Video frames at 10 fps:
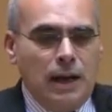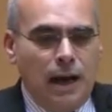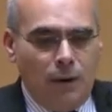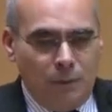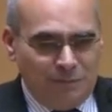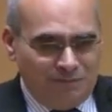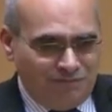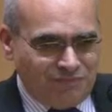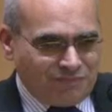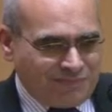Now,
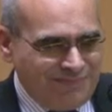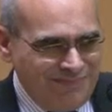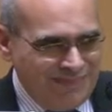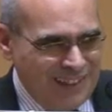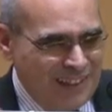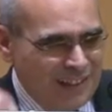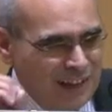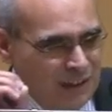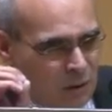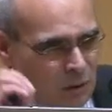
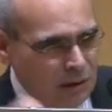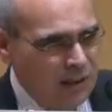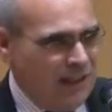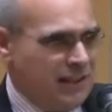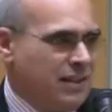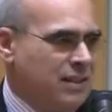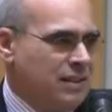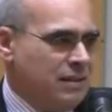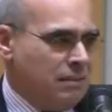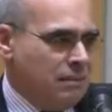all
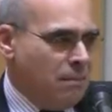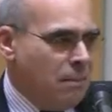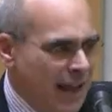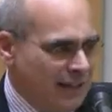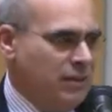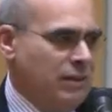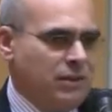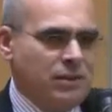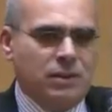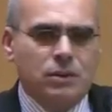these
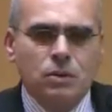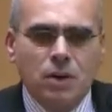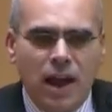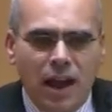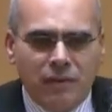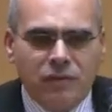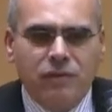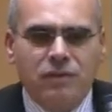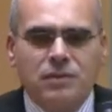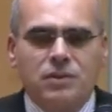methods do have
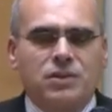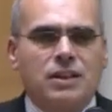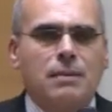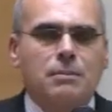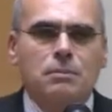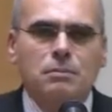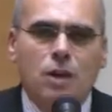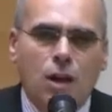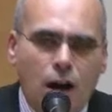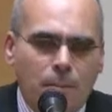some
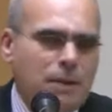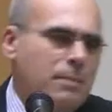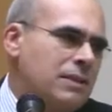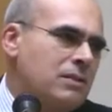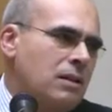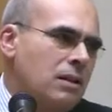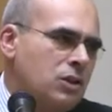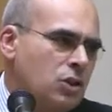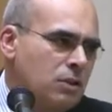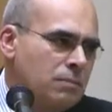common
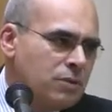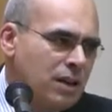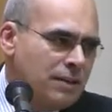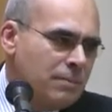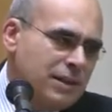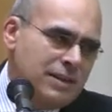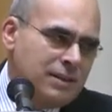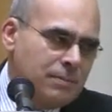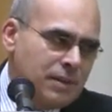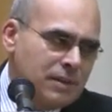methodological
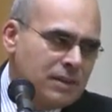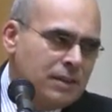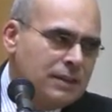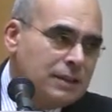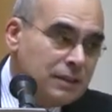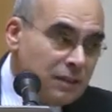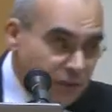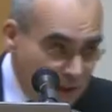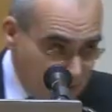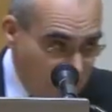principles. The
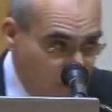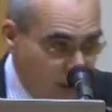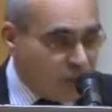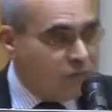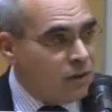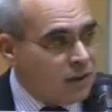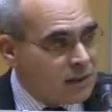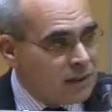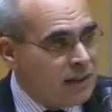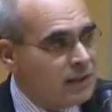first of which, of
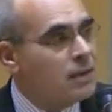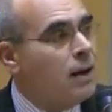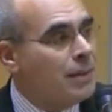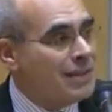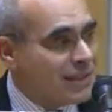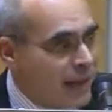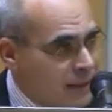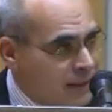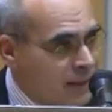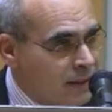course, is common
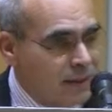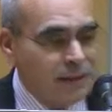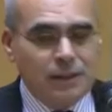sense.